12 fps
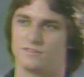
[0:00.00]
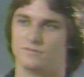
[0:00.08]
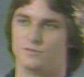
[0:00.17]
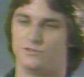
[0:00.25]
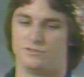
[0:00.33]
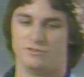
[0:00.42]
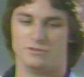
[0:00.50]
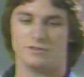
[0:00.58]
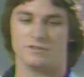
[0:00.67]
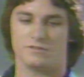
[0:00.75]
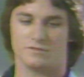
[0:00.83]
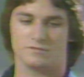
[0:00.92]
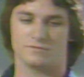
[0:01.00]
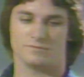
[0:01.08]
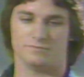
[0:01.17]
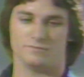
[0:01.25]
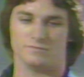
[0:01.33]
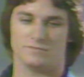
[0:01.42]
when you do it,
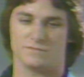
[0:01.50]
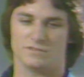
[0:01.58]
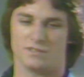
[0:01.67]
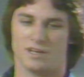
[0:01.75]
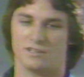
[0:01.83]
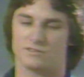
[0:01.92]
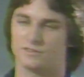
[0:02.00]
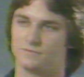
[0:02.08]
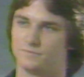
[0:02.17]
it's nice.